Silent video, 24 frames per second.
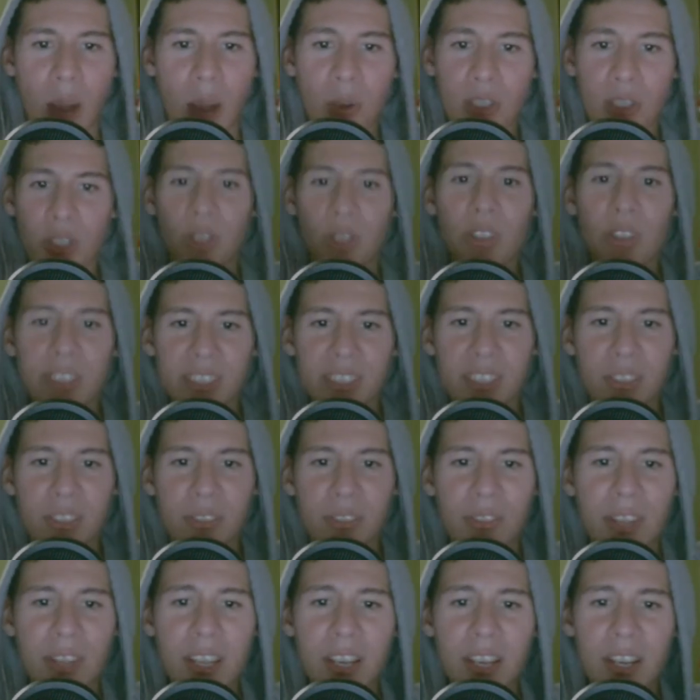it looks in the
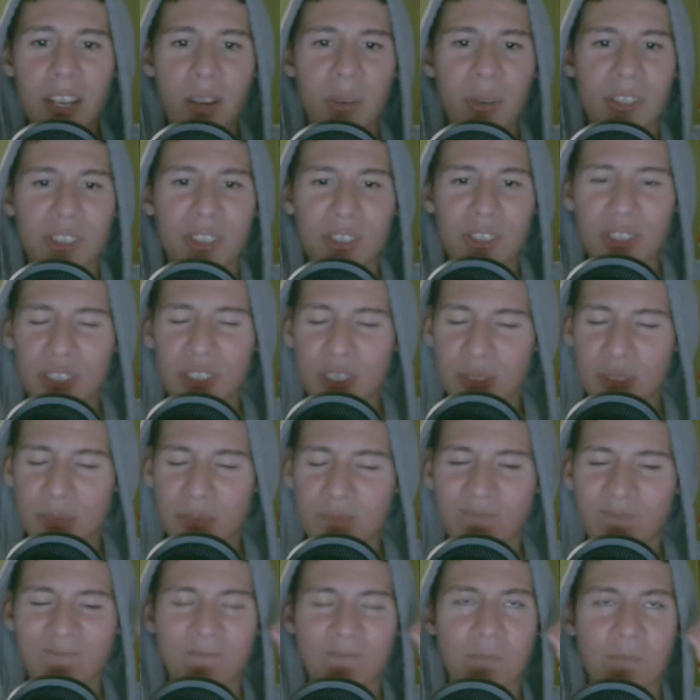video, it's just
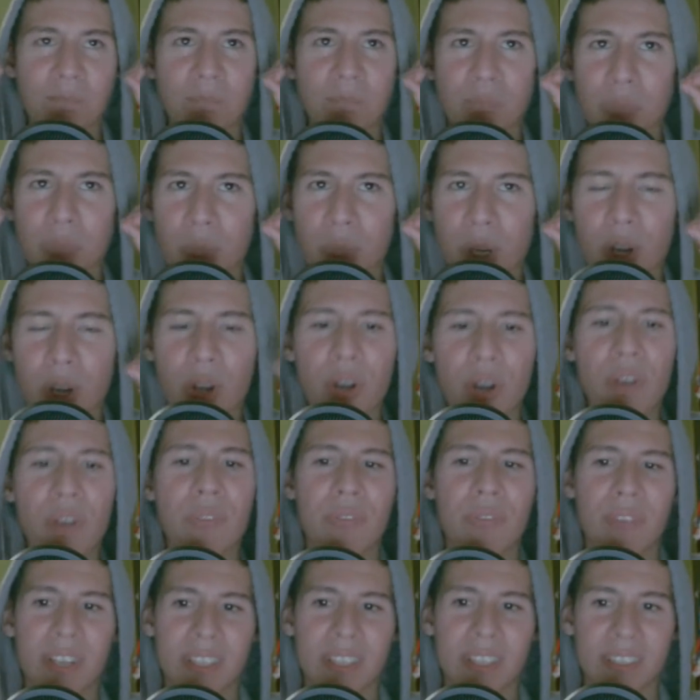
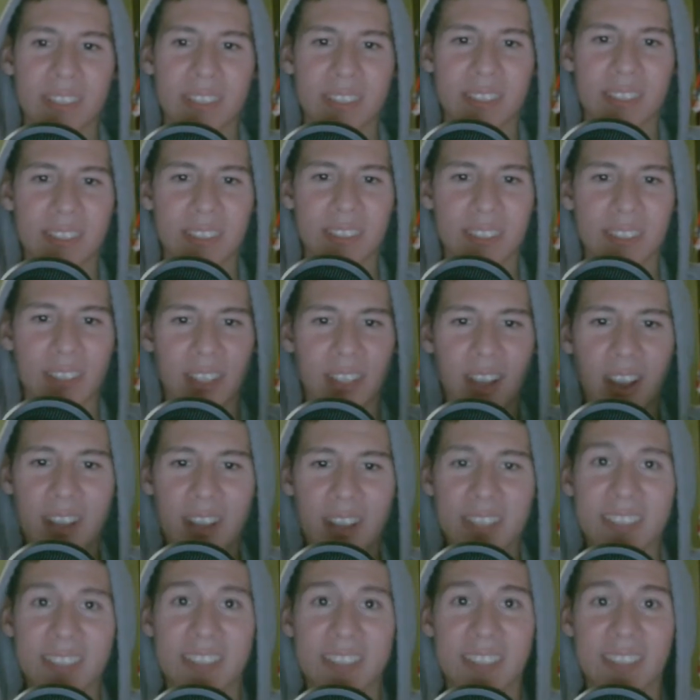perfect.
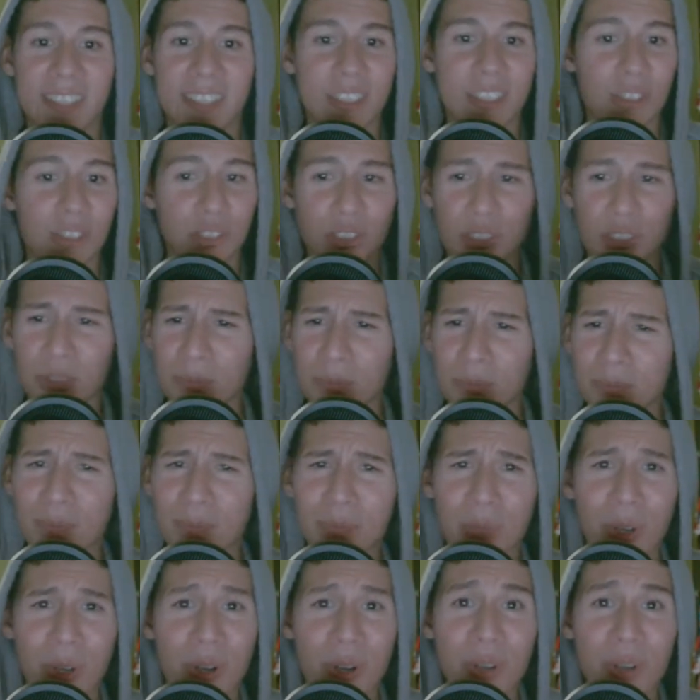Honestly, it's just
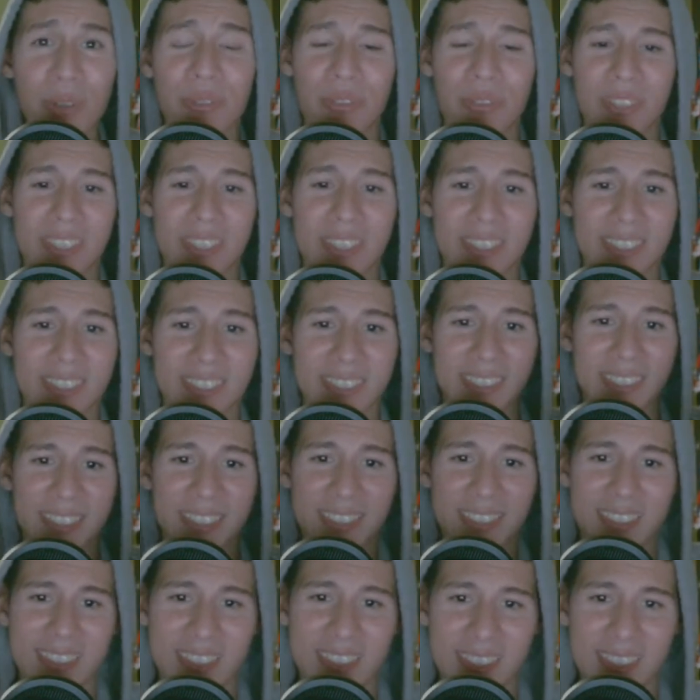perfect.
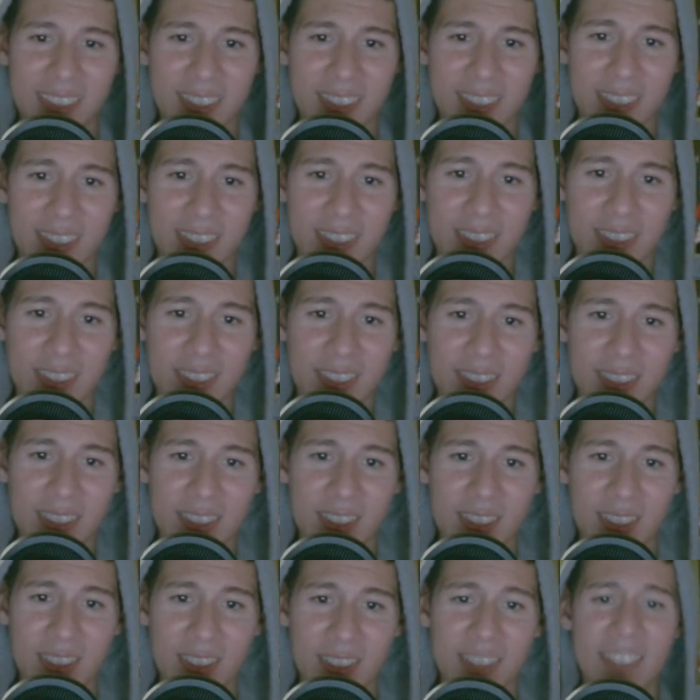
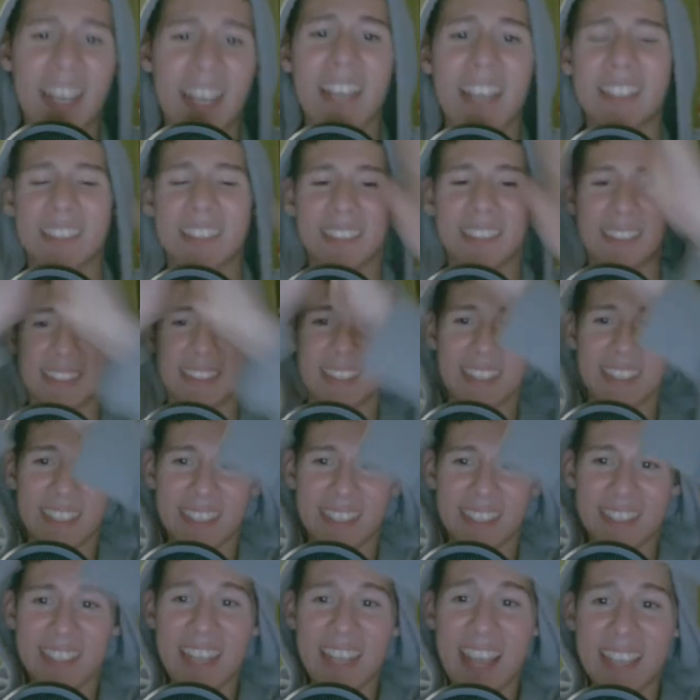Yes,
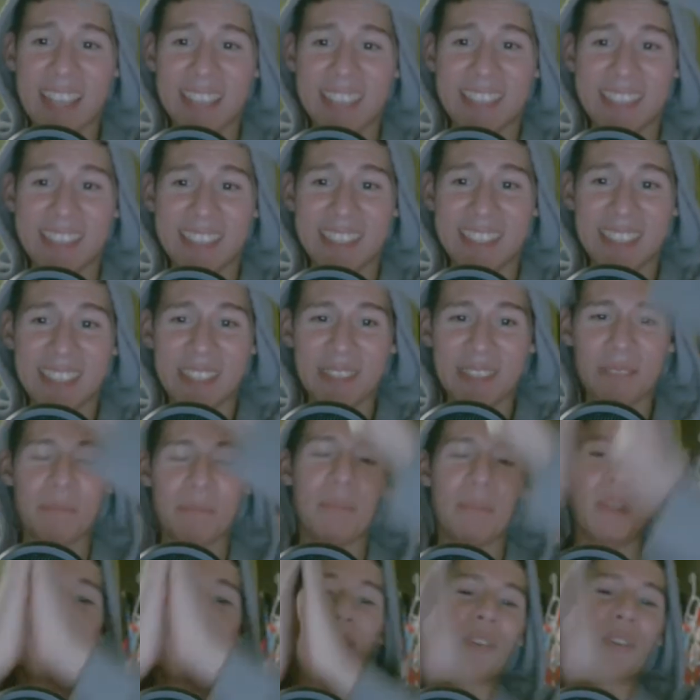
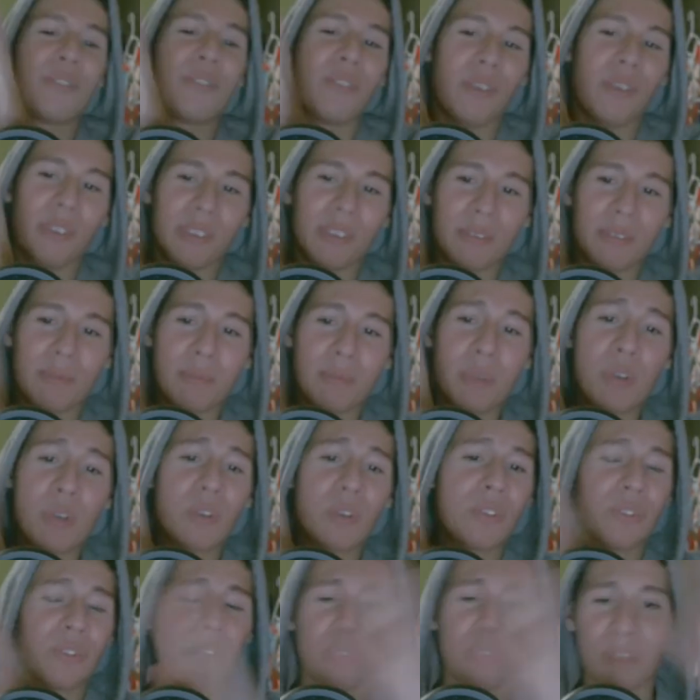
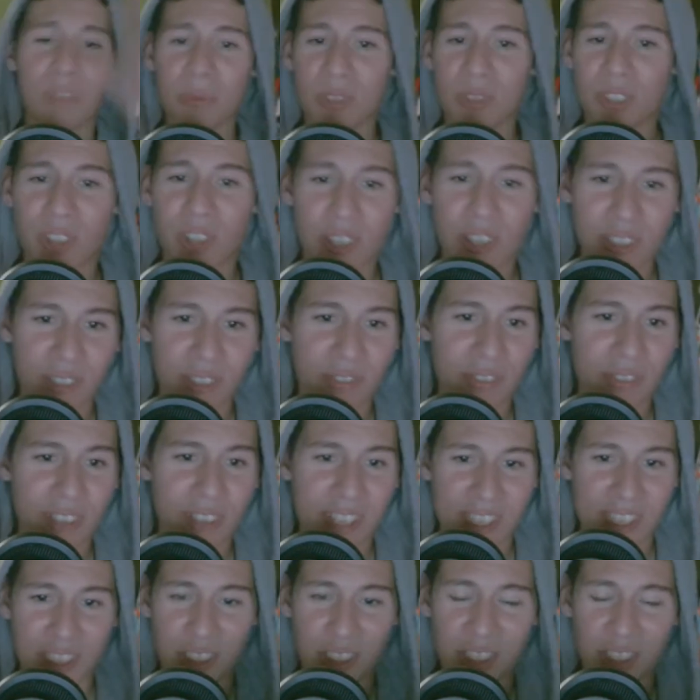beautiful from start to
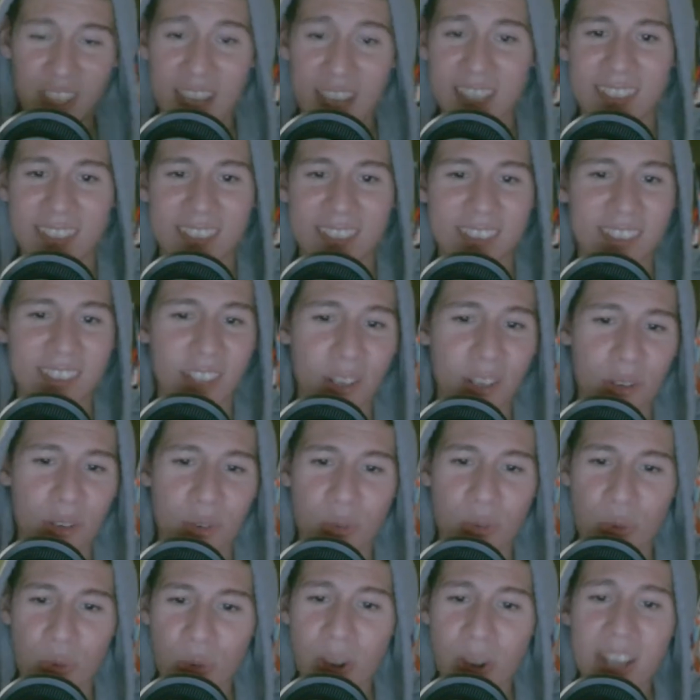finish. Yes, a
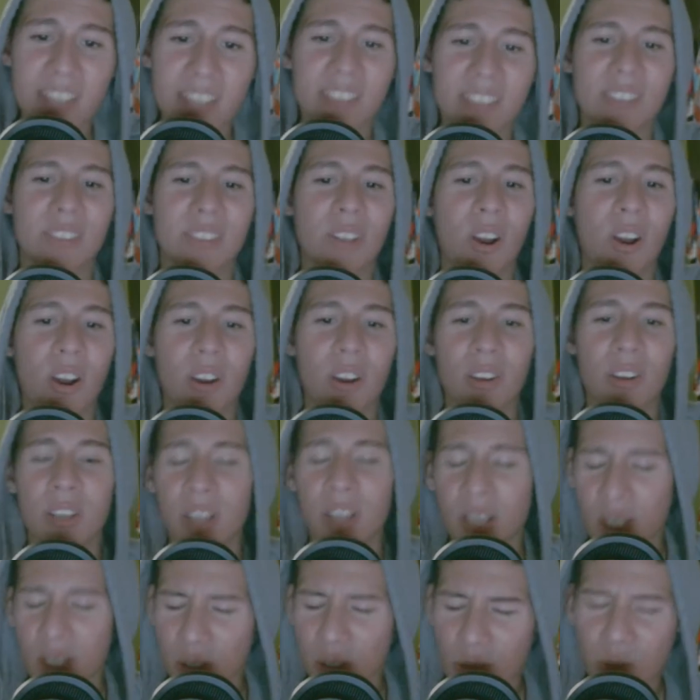great song,
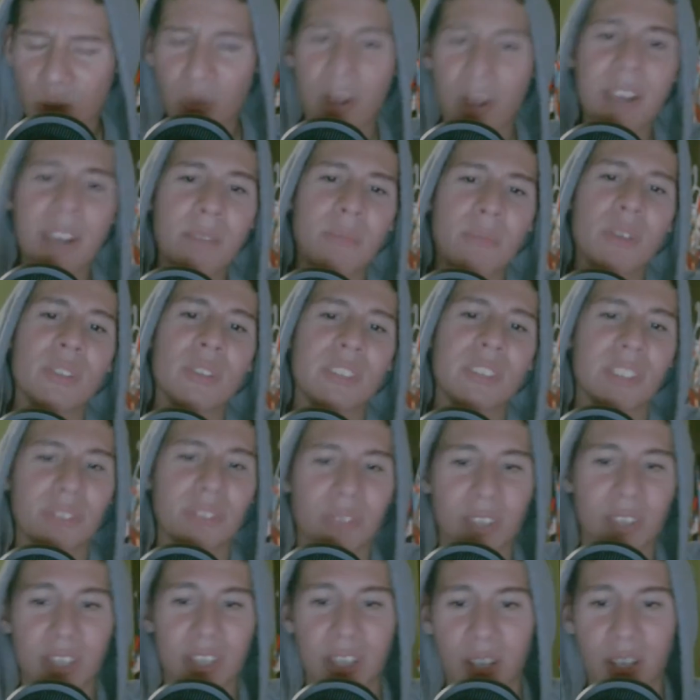great music
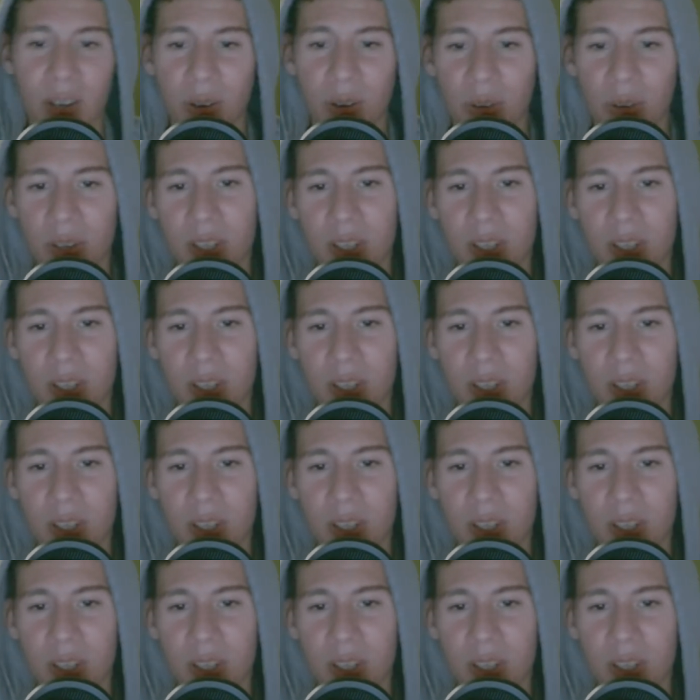video.